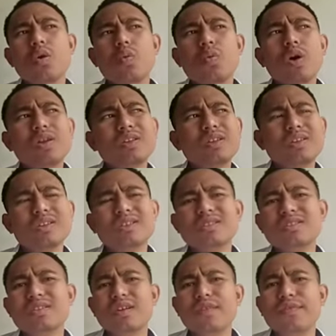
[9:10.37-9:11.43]
What
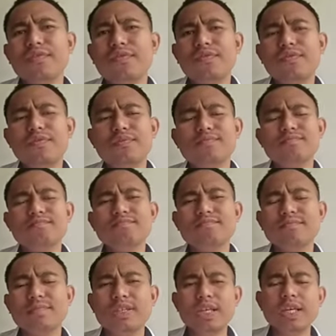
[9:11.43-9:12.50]
is the
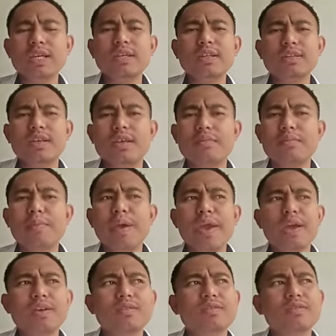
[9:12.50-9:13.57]
thing that
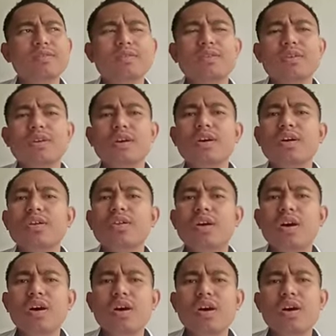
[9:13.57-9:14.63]
makes
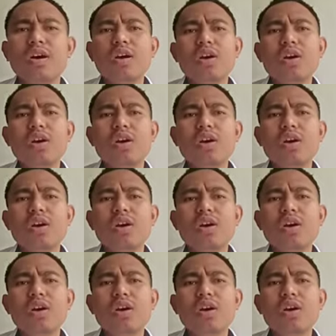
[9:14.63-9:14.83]
the